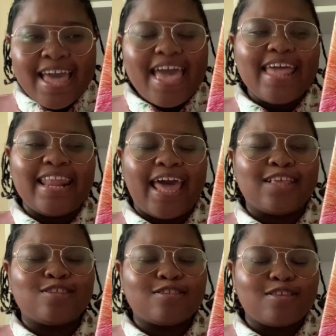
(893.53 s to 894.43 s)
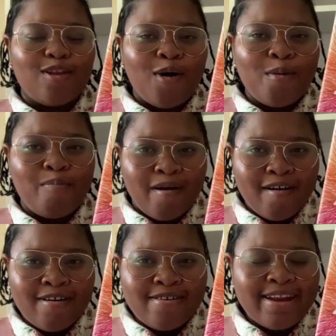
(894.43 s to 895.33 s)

and like slow burn,